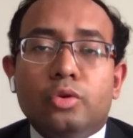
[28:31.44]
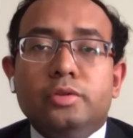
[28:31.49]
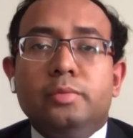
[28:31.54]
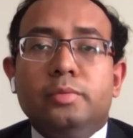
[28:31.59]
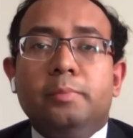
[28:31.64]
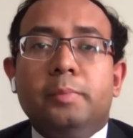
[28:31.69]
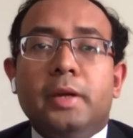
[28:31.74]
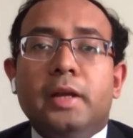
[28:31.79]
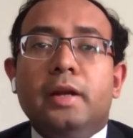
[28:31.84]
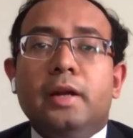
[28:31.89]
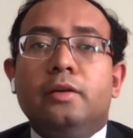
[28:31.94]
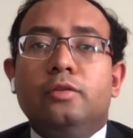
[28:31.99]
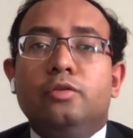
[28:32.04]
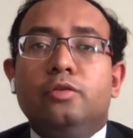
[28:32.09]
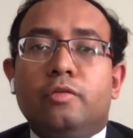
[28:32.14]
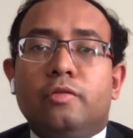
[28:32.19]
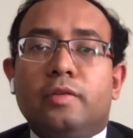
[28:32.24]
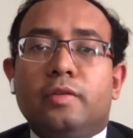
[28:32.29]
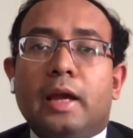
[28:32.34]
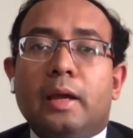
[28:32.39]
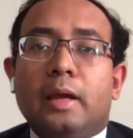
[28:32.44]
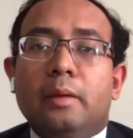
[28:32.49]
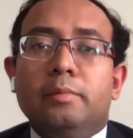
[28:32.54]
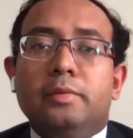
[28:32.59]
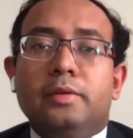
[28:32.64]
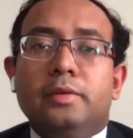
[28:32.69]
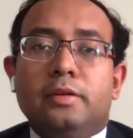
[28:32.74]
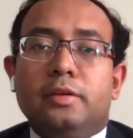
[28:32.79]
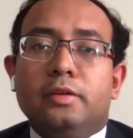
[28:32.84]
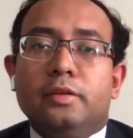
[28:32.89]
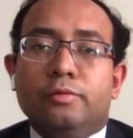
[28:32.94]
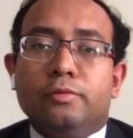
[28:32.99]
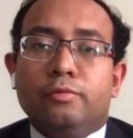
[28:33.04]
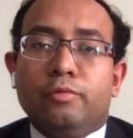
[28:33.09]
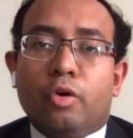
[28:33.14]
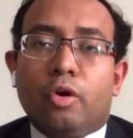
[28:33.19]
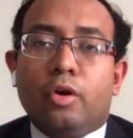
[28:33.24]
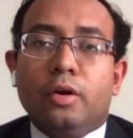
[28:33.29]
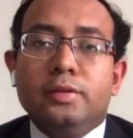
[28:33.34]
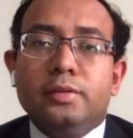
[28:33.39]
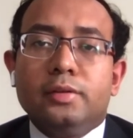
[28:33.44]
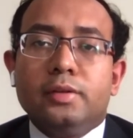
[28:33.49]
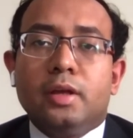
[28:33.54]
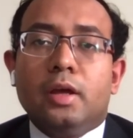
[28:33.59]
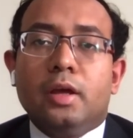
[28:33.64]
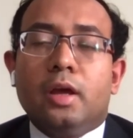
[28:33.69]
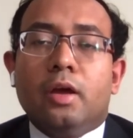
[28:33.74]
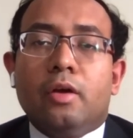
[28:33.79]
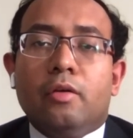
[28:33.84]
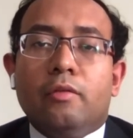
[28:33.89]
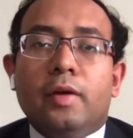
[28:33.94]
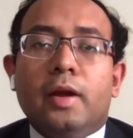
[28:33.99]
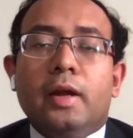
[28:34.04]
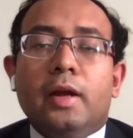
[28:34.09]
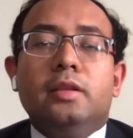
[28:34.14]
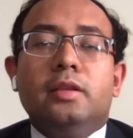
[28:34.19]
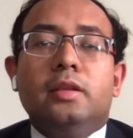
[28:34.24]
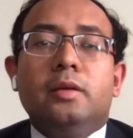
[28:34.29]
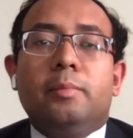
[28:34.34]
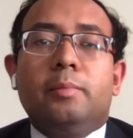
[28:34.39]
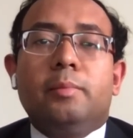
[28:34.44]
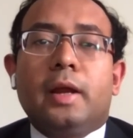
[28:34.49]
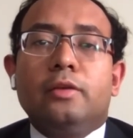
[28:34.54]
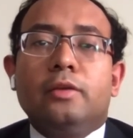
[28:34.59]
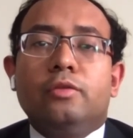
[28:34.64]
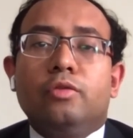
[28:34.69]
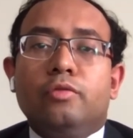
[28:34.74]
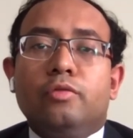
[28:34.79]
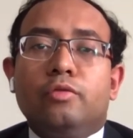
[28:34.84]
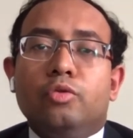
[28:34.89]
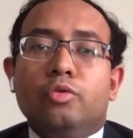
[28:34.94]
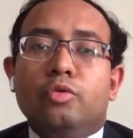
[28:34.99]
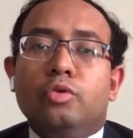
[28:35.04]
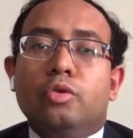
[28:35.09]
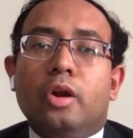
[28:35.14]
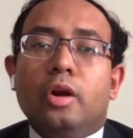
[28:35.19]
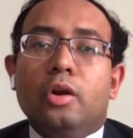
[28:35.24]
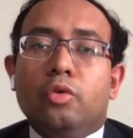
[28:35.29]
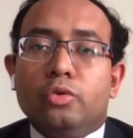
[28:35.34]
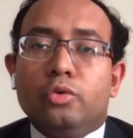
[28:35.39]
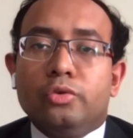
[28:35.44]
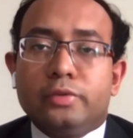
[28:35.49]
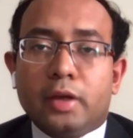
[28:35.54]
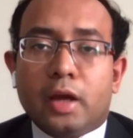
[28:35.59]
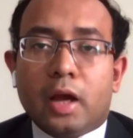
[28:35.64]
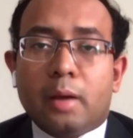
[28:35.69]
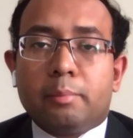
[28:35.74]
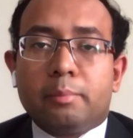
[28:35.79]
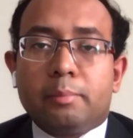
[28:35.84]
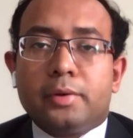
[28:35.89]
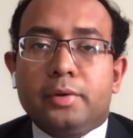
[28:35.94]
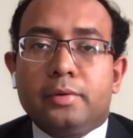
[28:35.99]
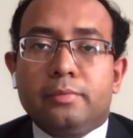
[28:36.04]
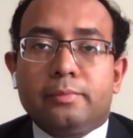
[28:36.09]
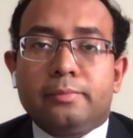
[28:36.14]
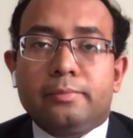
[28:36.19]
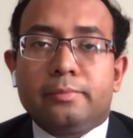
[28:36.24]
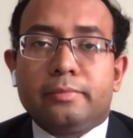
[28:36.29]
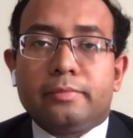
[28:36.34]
those periods of time, such as wars, where the price of crude oil goes up.